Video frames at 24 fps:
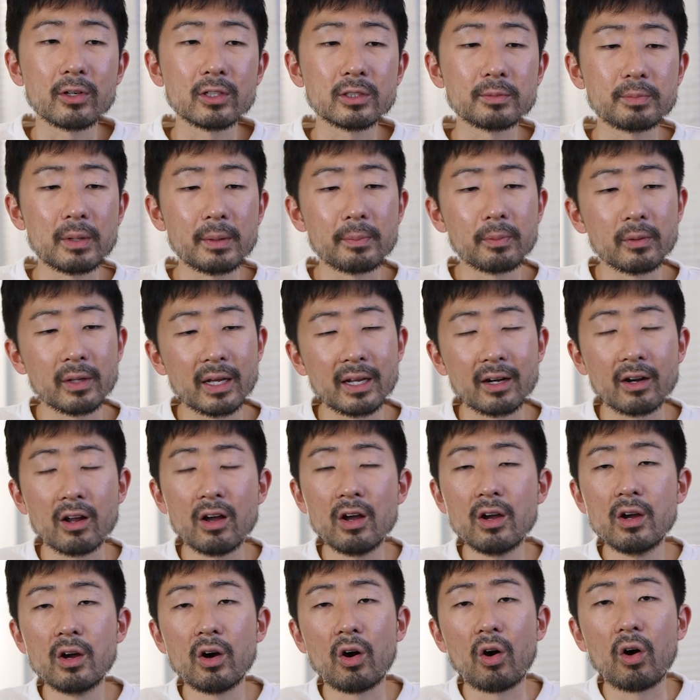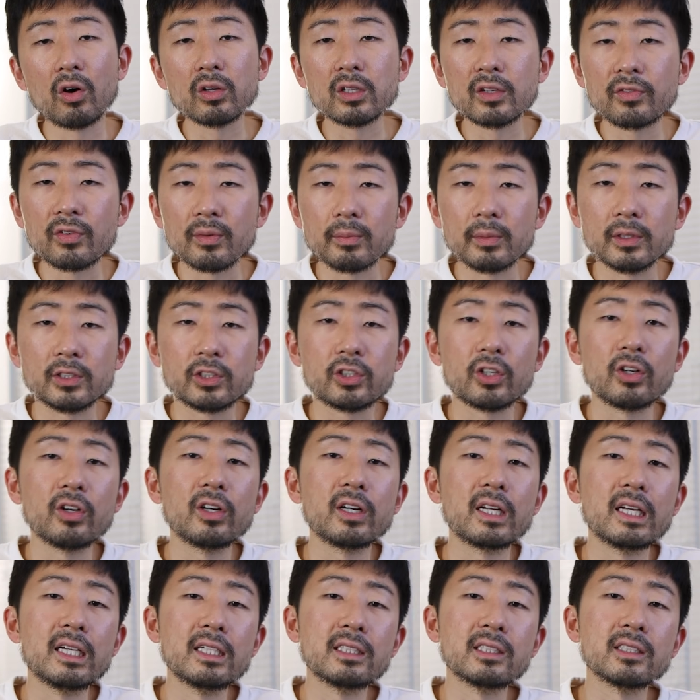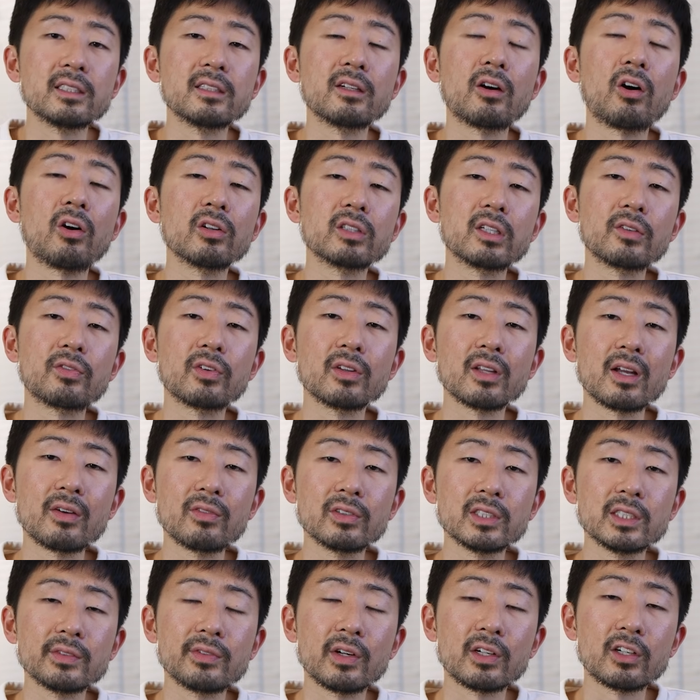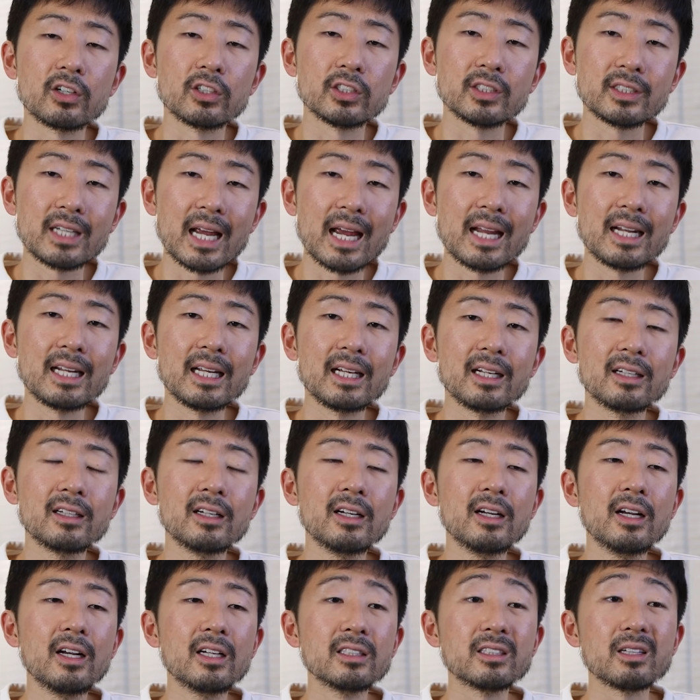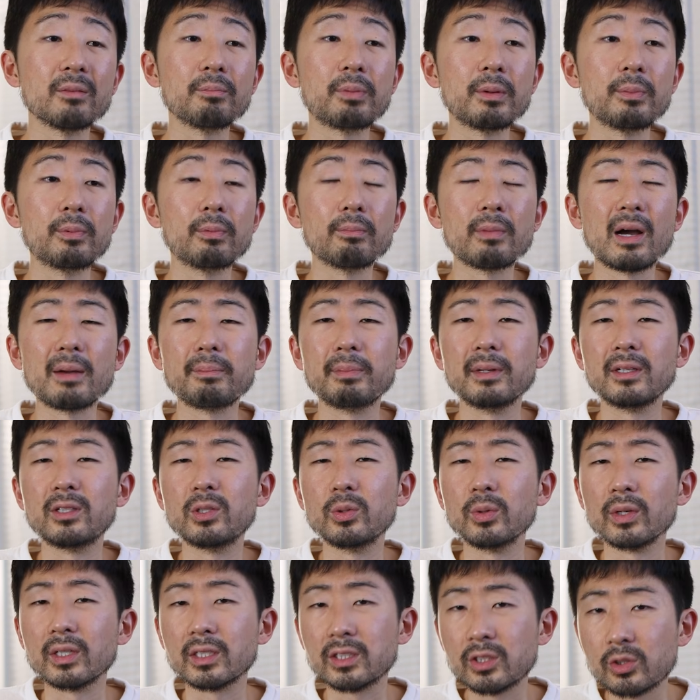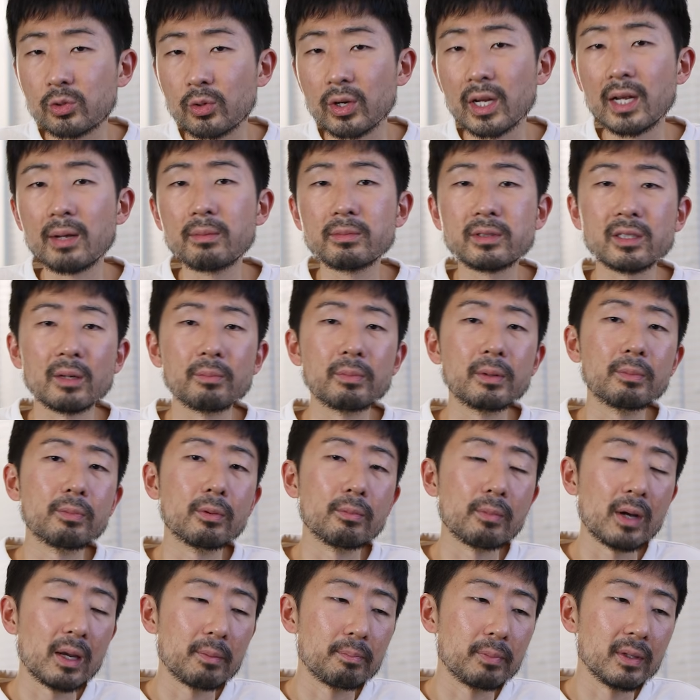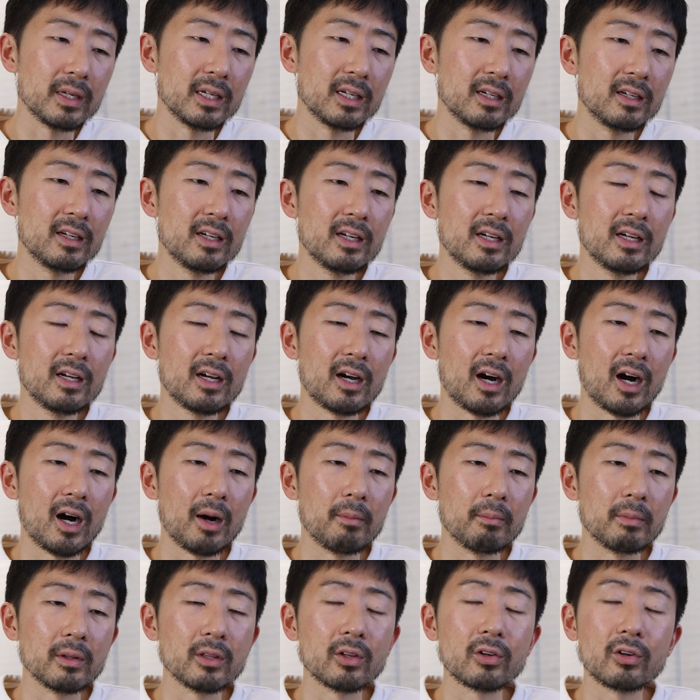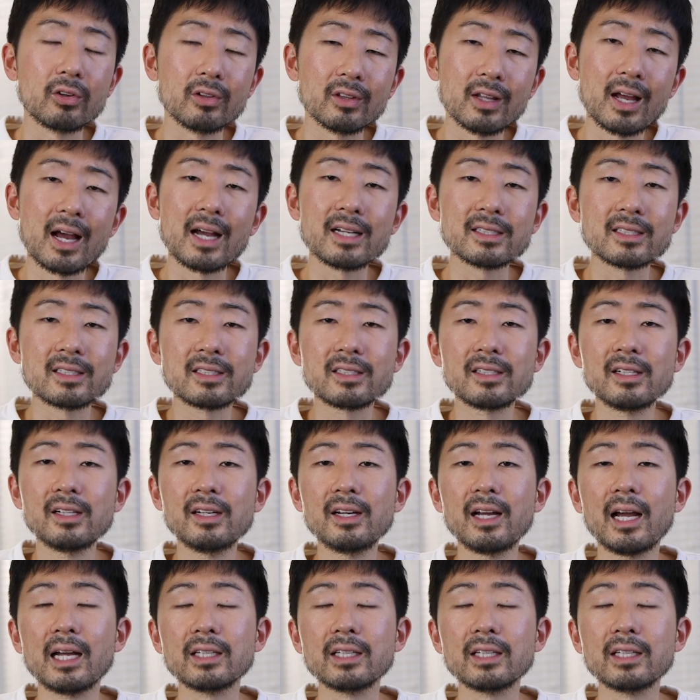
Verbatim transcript: There's people at all different maturities and all different levels of understanding. Some people might be too extreme, some people might be um, a little less.